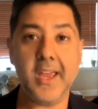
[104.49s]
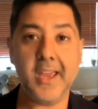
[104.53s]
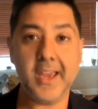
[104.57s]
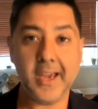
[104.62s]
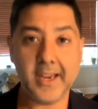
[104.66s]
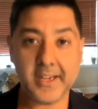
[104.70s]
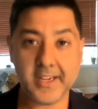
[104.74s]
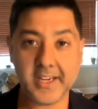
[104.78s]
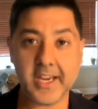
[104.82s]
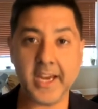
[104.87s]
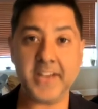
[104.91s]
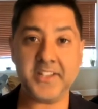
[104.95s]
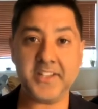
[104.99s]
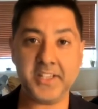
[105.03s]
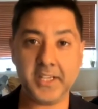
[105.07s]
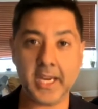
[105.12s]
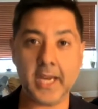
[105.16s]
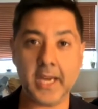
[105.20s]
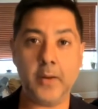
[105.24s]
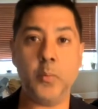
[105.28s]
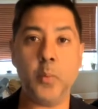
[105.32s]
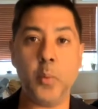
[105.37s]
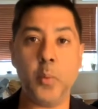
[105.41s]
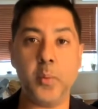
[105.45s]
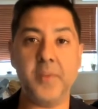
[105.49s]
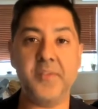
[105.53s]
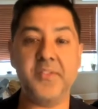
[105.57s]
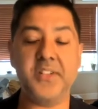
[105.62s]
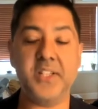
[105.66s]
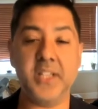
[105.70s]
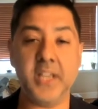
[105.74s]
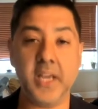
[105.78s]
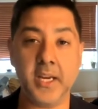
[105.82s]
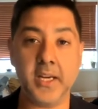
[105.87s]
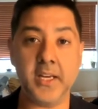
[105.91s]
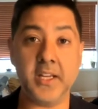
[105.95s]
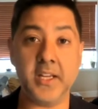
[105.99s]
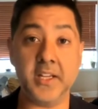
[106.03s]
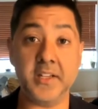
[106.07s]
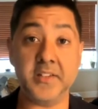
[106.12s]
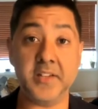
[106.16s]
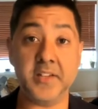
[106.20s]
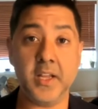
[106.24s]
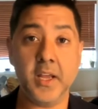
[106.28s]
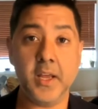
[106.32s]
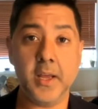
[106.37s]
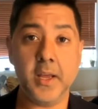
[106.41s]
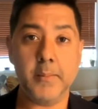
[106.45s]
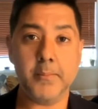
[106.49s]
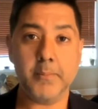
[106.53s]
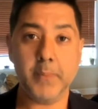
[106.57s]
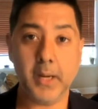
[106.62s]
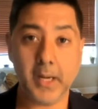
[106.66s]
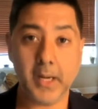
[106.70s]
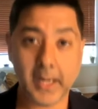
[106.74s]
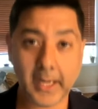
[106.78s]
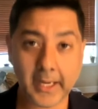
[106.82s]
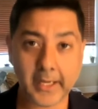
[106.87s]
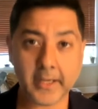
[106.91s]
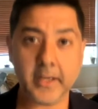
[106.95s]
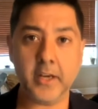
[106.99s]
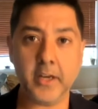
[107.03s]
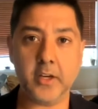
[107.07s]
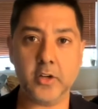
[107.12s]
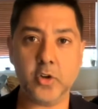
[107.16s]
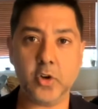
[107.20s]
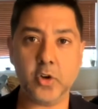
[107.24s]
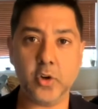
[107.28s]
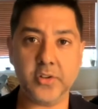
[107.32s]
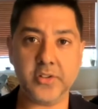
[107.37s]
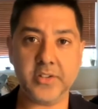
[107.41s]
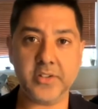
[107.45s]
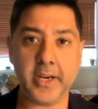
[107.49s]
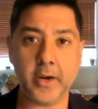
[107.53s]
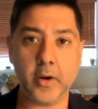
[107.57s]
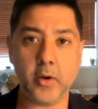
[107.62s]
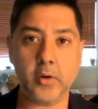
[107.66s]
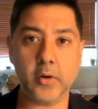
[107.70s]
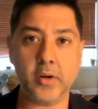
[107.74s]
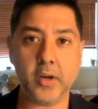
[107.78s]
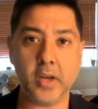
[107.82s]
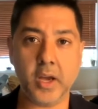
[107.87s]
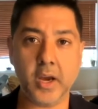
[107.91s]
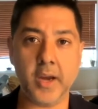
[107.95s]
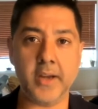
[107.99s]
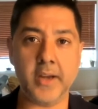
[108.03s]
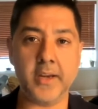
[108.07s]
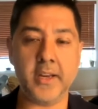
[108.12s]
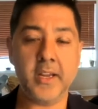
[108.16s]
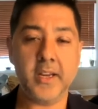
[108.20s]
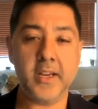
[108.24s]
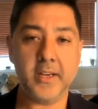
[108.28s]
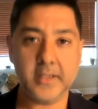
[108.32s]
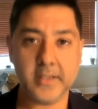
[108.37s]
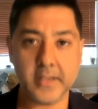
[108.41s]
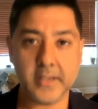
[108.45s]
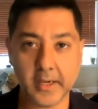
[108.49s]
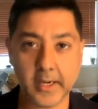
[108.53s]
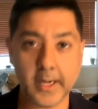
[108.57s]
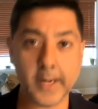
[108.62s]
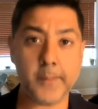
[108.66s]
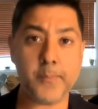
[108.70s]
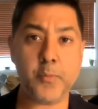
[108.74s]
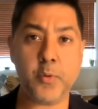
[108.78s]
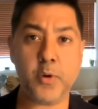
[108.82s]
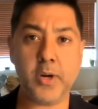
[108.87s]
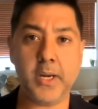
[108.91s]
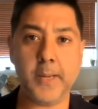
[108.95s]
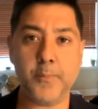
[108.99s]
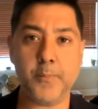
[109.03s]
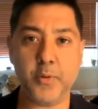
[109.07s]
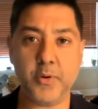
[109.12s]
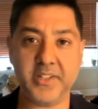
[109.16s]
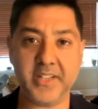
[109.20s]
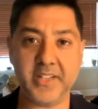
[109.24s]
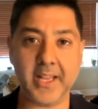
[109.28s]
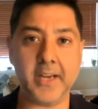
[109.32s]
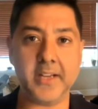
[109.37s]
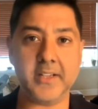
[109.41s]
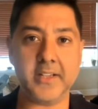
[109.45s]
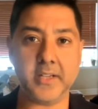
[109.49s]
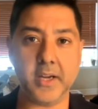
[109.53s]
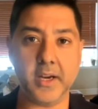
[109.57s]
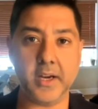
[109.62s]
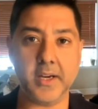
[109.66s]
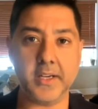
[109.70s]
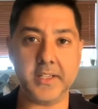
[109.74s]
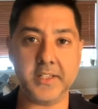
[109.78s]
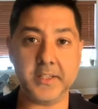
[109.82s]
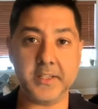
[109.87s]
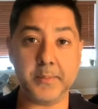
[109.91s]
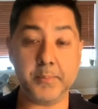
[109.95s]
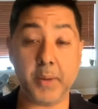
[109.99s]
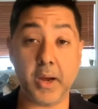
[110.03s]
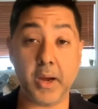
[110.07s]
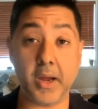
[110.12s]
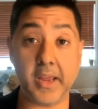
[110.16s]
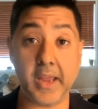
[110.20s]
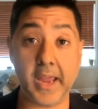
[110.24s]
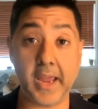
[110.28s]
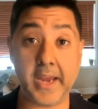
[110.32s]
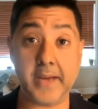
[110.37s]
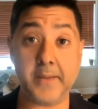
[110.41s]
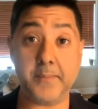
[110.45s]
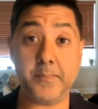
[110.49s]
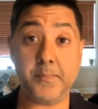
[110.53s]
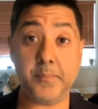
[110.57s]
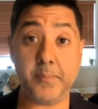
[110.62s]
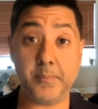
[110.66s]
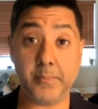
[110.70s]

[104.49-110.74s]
And yet again, what we've seen is malignant content online, deliberately proselytized by hate